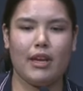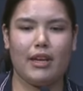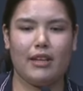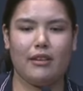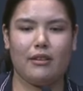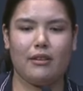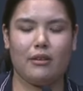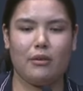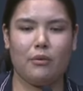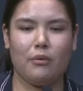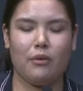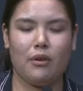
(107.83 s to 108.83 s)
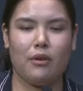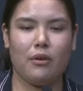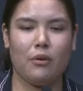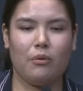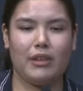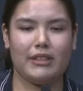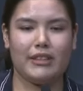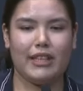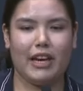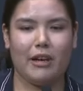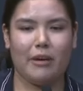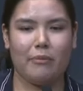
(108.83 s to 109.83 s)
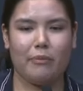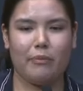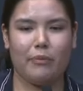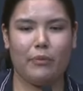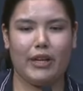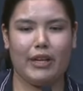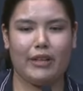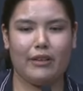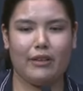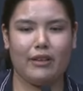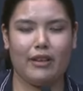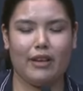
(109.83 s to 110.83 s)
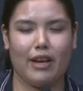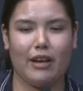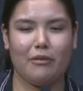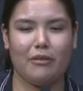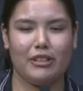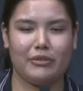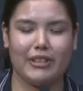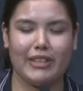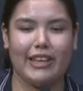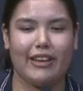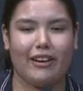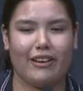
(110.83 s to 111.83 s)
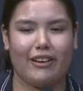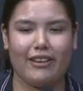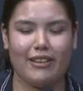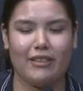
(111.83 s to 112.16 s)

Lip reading: And one time when I was really young.